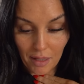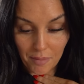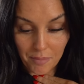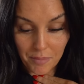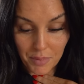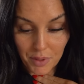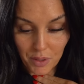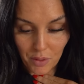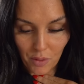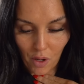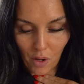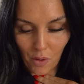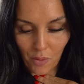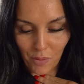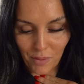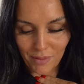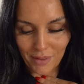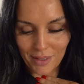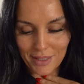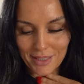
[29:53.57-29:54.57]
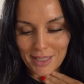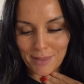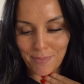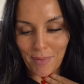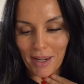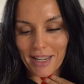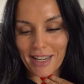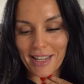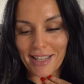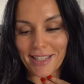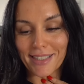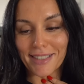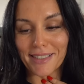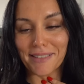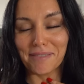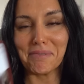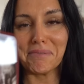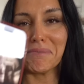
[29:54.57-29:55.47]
am. So, oh this is my niece.